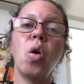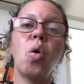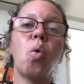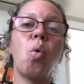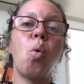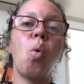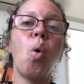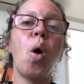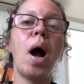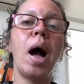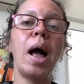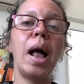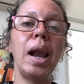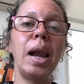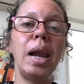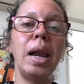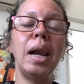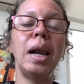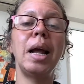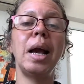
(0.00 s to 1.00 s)

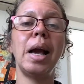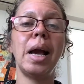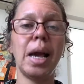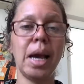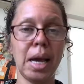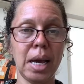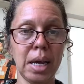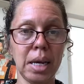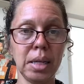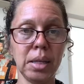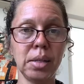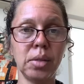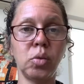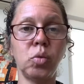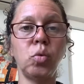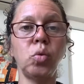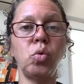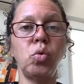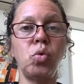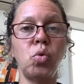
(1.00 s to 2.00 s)
¿Cuál es
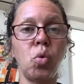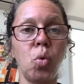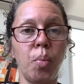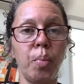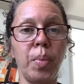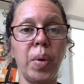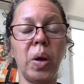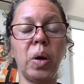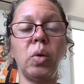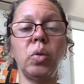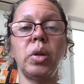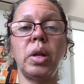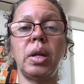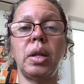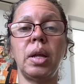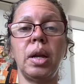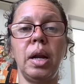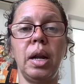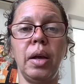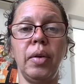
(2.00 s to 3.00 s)
tu número de
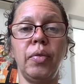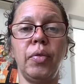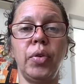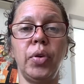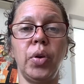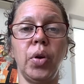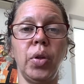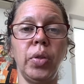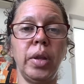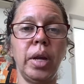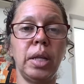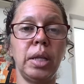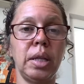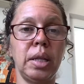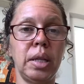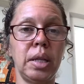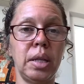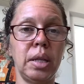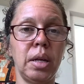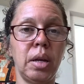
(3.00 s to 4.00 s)
teléfono? Then
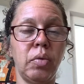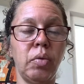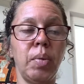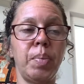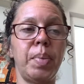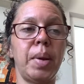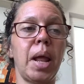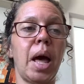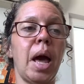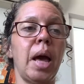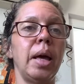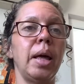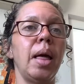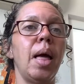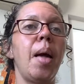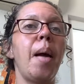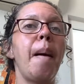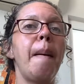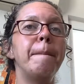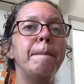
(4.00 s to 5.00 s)
the reply,
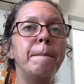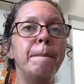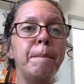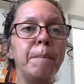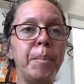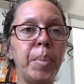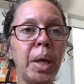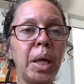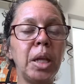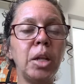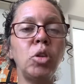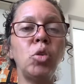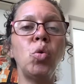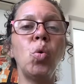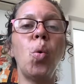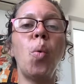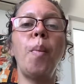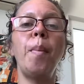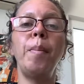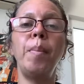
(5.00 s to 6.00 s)
mi
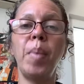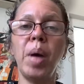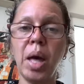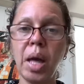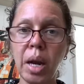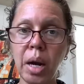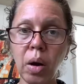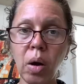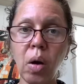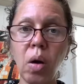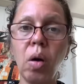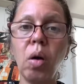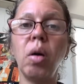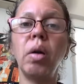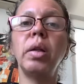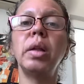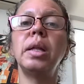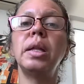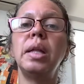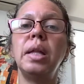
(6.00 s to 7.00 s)
número
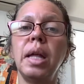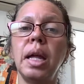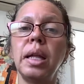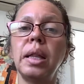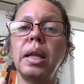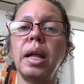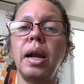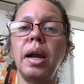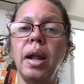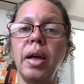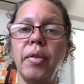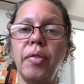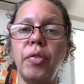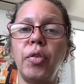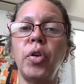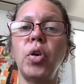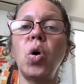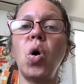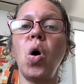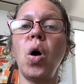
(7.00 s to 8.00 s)
de
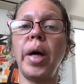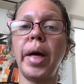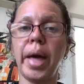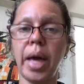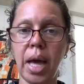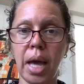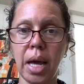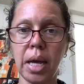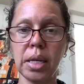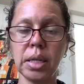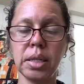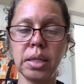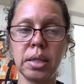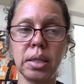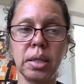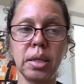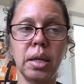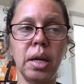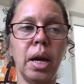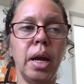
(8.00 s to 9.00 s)
teléfono es.
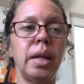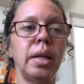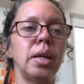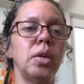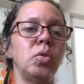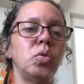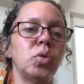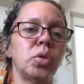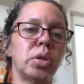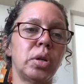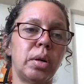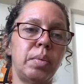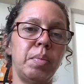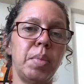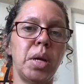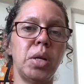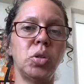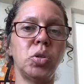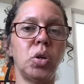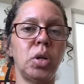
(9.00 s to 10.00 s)
And then you start
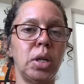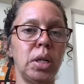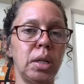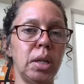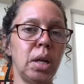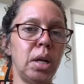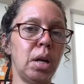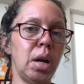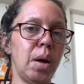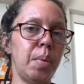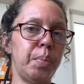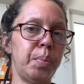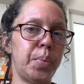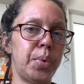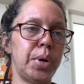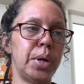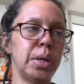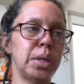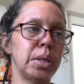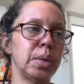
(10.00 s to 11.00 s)
mentioning the
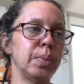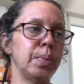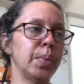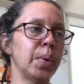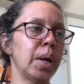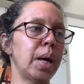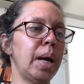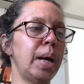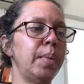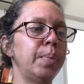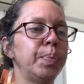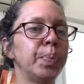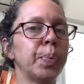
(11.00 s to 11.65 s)
numbers, okay?